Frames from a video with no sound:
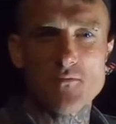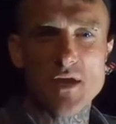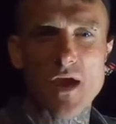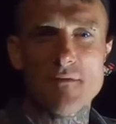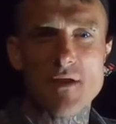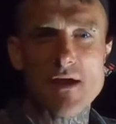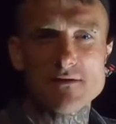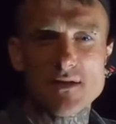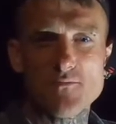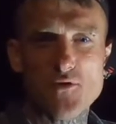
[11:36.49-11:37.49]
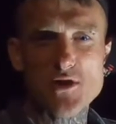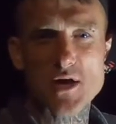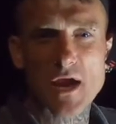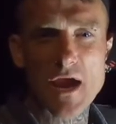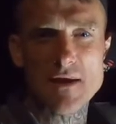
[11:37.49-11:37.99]
We came down to the bridge
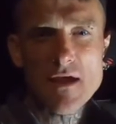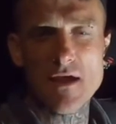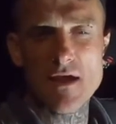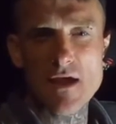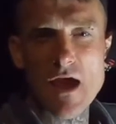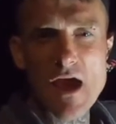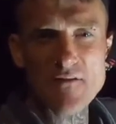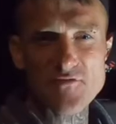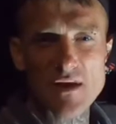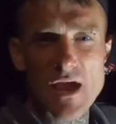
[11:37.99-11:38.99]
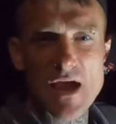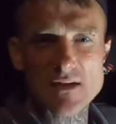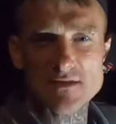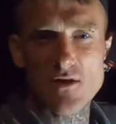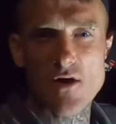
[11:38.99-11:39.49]
again after
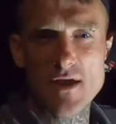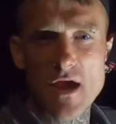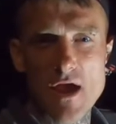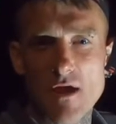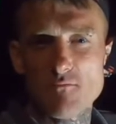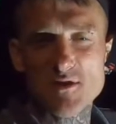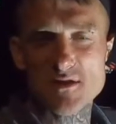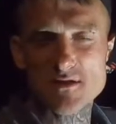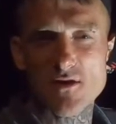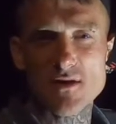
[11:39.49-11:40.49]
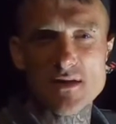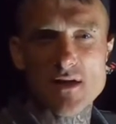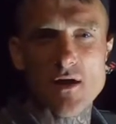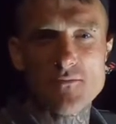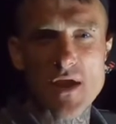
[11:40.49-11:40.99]
last night. We decided to
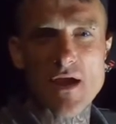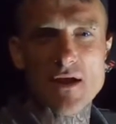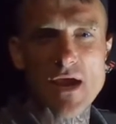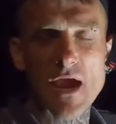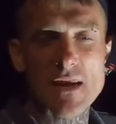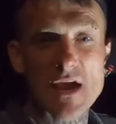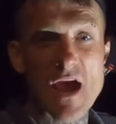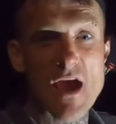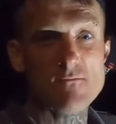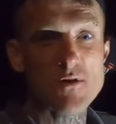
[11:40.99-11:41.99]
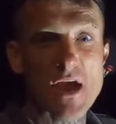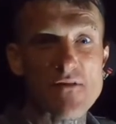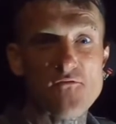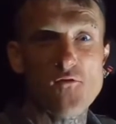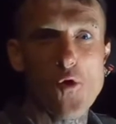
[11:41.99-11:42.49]
come down again. We
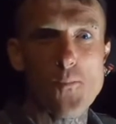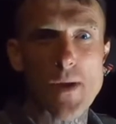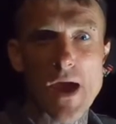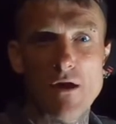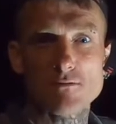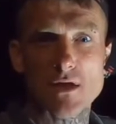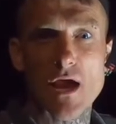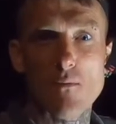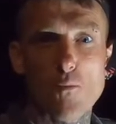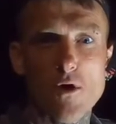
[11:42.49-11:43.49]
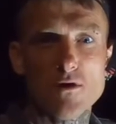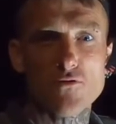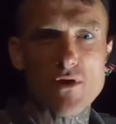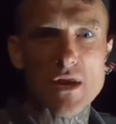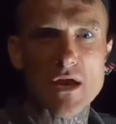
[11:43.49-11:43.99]
had 4 pelt and 1
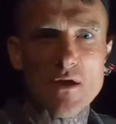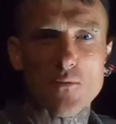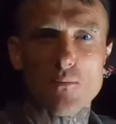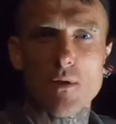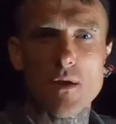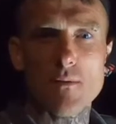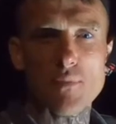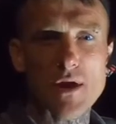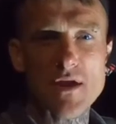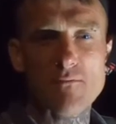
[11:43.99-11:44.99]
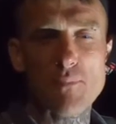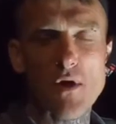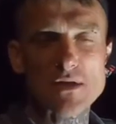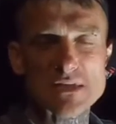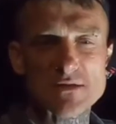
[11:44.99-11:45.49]
green eel. Plenty of
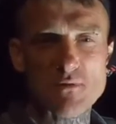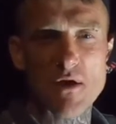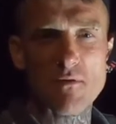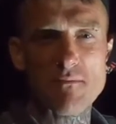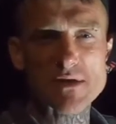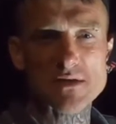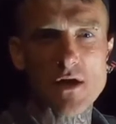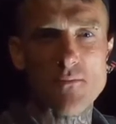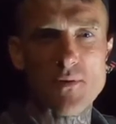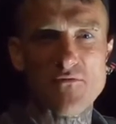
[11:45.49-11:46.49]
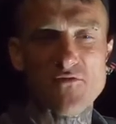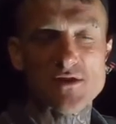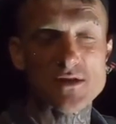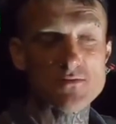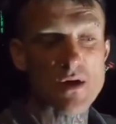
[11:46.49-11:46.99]
bites as well. We missed a couple of
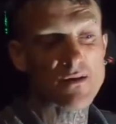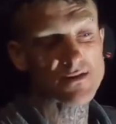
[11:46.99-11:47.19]
fish as well.